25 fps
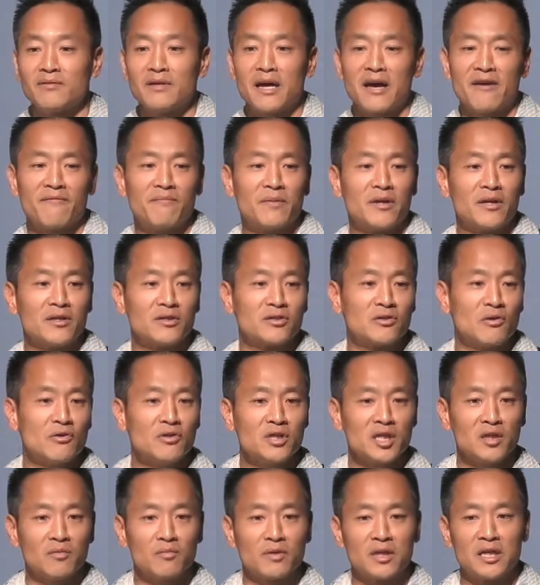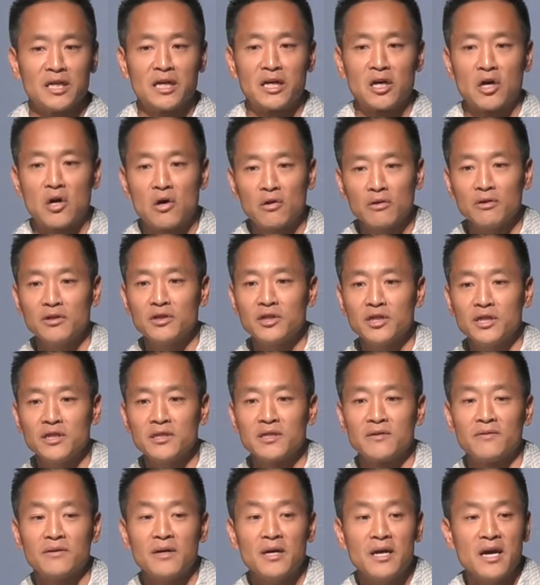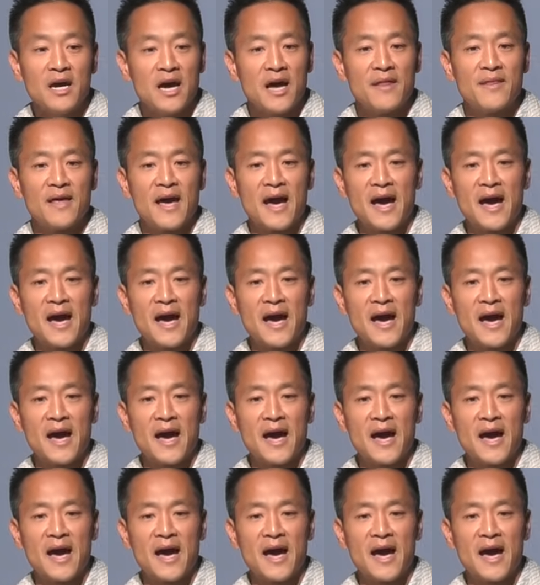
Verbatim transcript: have been associated with the ecologies and the